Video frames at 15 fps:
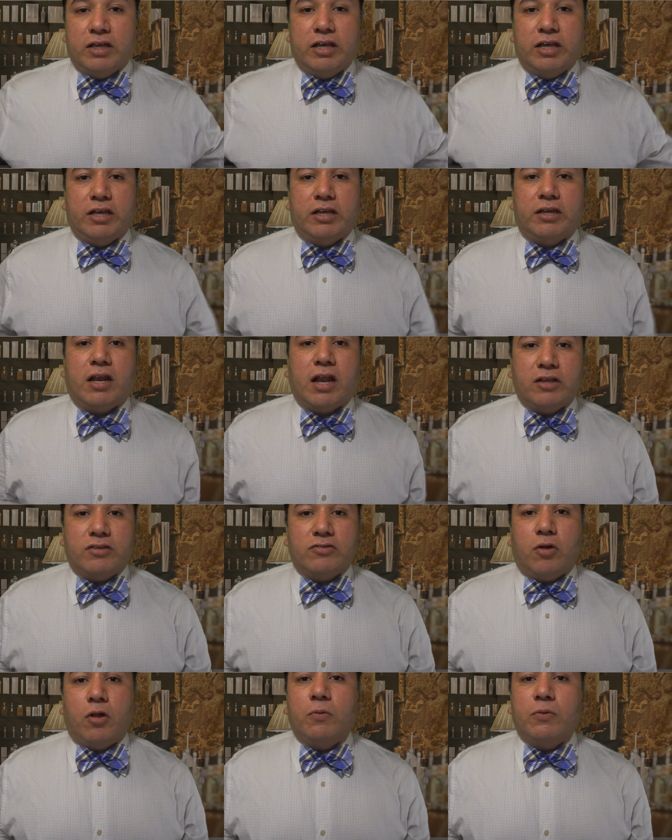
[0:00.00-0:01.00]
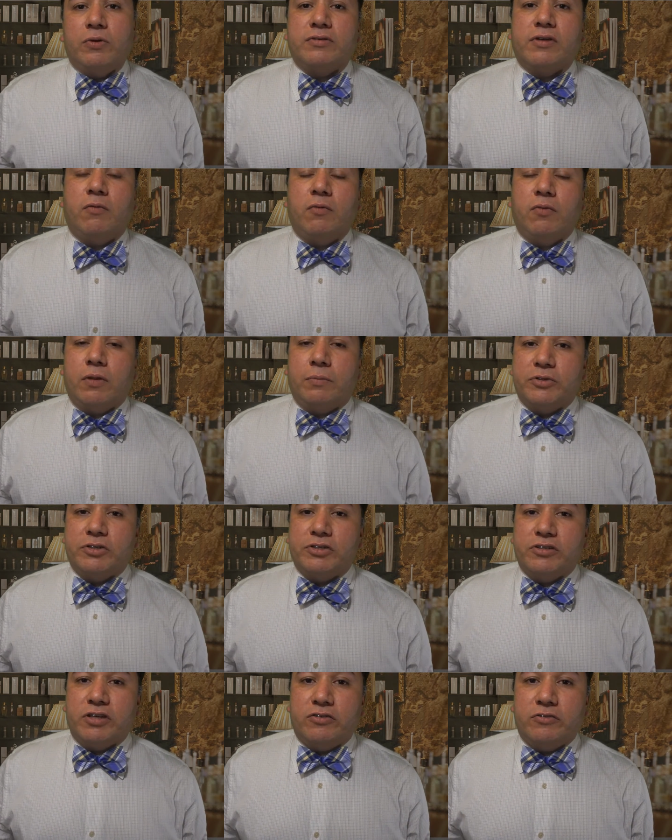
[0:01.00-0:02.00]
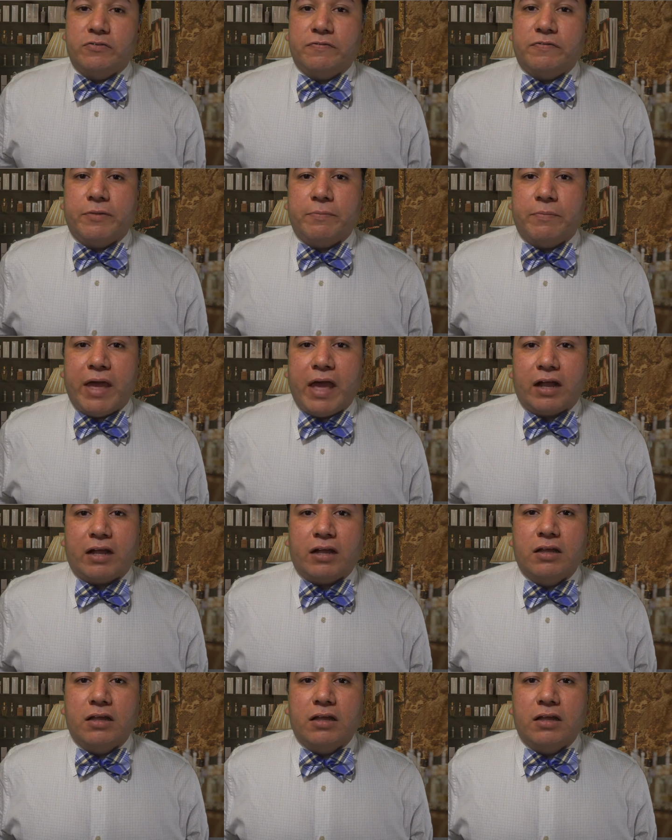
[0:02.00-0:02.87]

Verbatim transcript: and as always I will appreciate your feedback